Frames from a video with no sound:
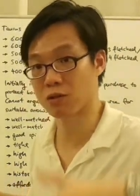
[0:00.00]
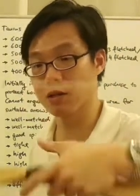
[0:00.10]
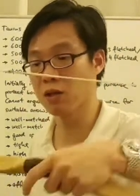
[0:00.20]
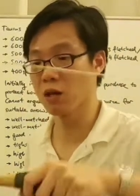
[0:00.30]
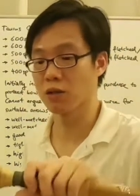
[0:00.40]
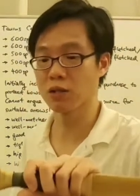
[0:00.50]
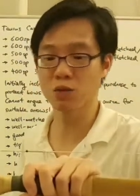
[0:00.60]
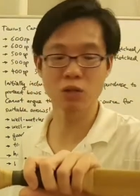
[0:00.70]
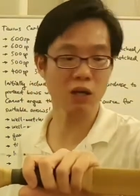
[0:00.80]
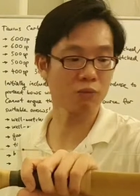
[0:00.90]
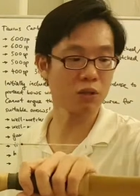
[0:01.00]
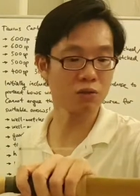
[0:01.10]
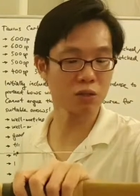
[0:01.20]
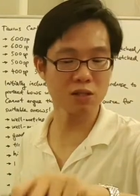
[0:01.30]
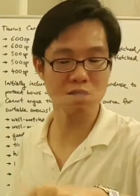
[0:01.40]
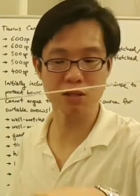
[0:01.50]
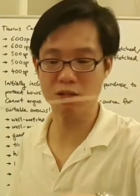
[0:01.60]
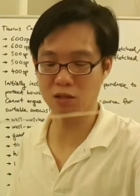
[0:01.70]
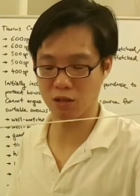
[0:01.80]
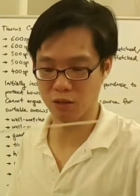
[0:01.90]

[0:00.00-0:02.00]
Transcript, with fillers: And see, this one I've been using it since